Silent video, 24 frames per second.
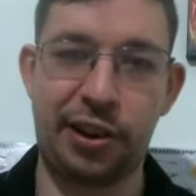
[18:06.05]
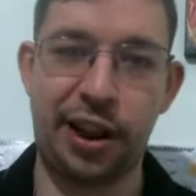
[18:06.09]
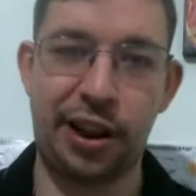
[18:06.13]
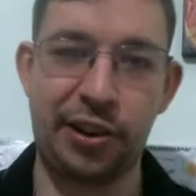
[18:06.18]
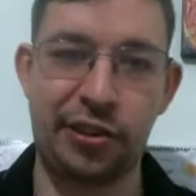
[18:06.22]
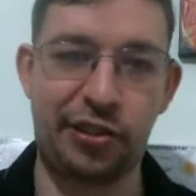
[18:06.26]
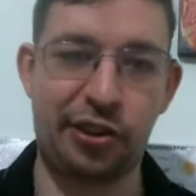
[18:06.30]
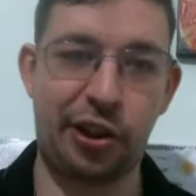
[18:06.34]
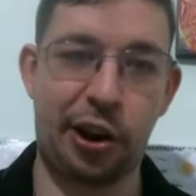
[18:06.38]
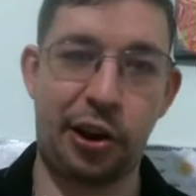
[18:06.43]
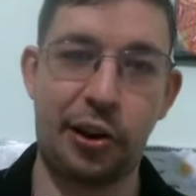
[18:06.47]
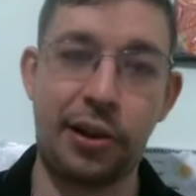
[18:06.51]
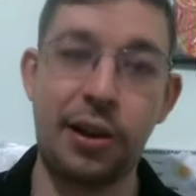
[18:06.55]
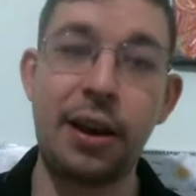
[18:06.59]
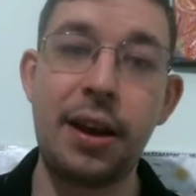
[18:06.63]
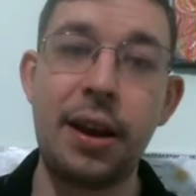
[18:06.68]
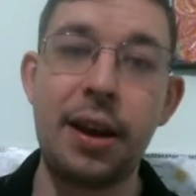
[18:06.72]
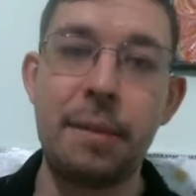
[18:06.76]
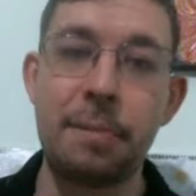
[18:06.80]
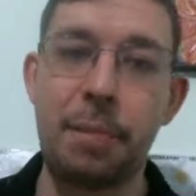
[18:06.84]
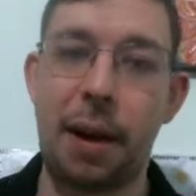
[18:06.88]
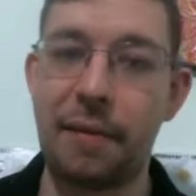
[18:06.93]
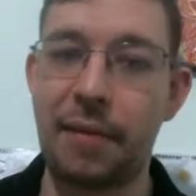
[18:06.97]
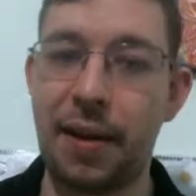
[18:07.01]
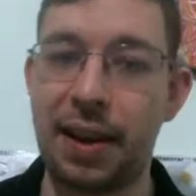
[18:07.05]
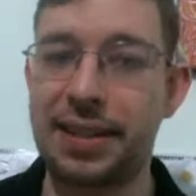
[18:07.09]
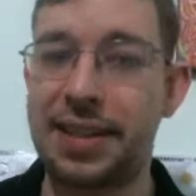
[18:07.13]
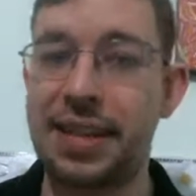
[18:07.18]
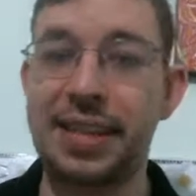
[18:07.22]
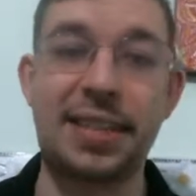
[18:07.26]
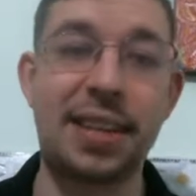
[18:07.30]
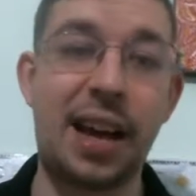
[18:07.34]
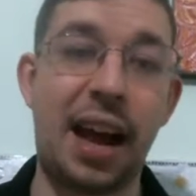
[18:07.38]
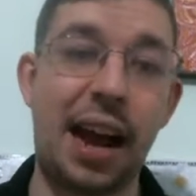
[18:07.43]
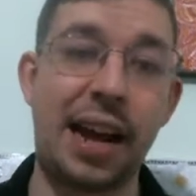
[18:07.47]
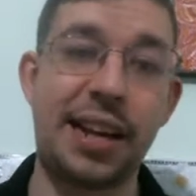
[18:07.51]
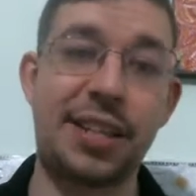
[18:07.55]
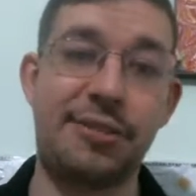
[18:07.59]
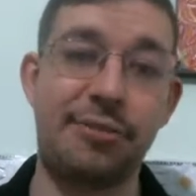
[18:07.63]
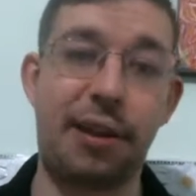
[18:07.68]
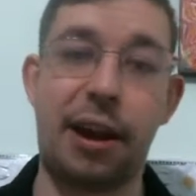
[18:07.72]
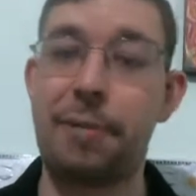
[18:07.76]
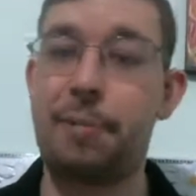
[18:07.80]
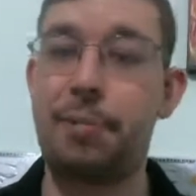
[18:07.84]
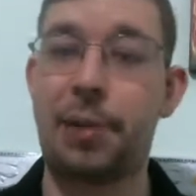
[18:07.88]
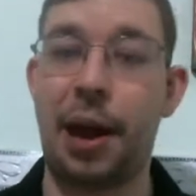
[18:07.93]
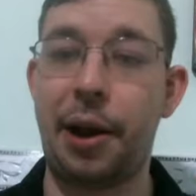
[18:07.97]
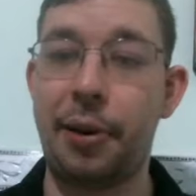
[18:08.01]
as shown by the fact he is the highest
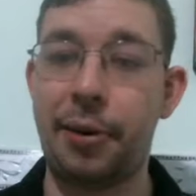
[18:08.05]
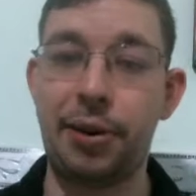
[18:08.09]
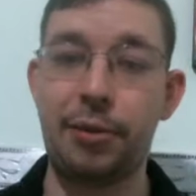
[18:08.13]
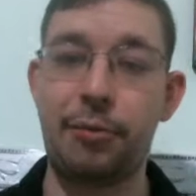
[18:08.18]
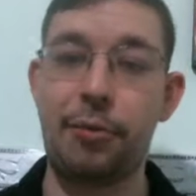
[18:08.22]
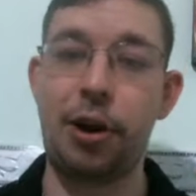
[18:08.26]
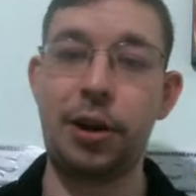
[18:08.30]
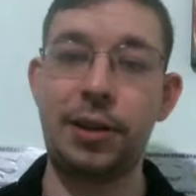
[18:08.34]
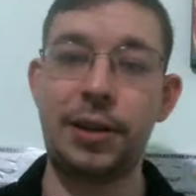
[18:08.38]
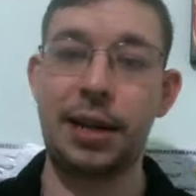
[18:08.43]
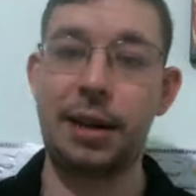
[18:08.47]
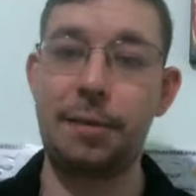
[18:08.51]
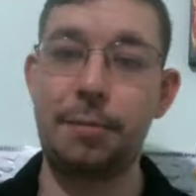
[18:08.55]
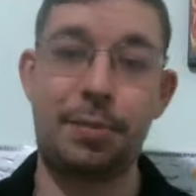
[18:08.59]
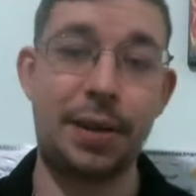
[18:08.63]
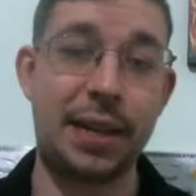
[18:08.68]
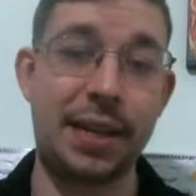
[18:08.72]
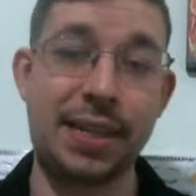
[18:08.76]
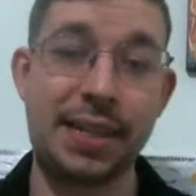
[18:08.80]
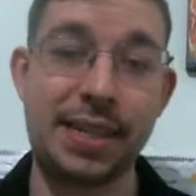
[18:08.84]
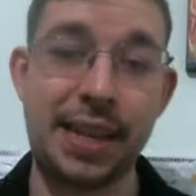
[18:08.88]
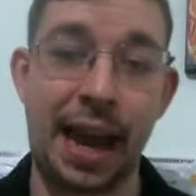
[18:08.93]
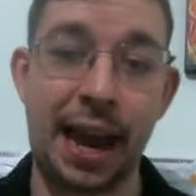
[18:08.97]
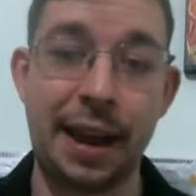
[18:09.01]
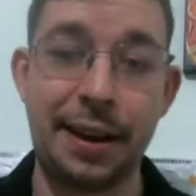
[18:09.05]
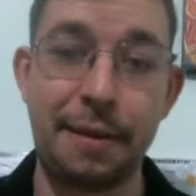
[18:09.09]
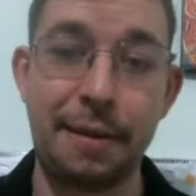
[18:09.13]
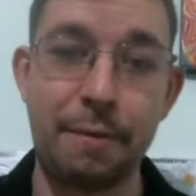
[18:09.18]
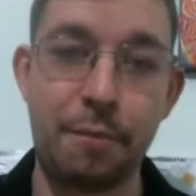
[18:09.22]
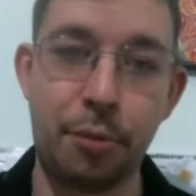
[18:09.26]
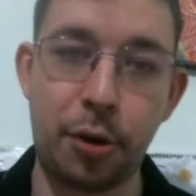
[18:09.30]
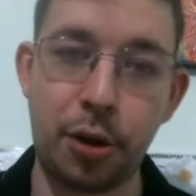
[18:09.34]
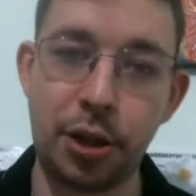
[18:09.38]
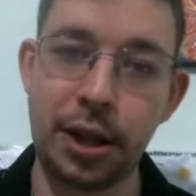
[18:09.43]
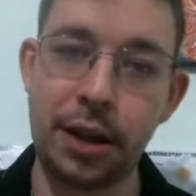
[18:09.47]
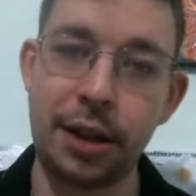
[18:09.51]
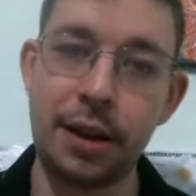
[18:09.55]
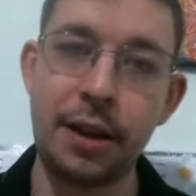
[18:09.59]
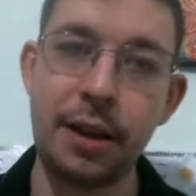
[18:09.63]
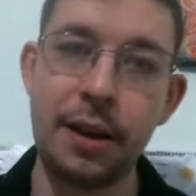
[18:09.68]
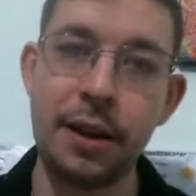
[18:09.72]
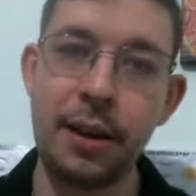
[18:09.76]
rated player in the world in Blitz and in Bullet.